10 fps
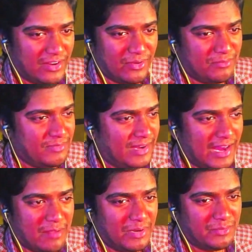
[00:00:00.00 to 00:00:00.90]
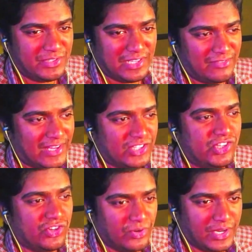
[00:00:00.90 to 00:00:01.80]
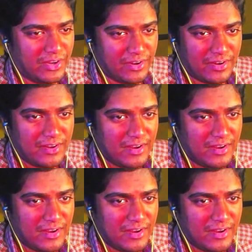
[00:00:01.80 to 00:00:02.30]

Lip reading: label himself like junior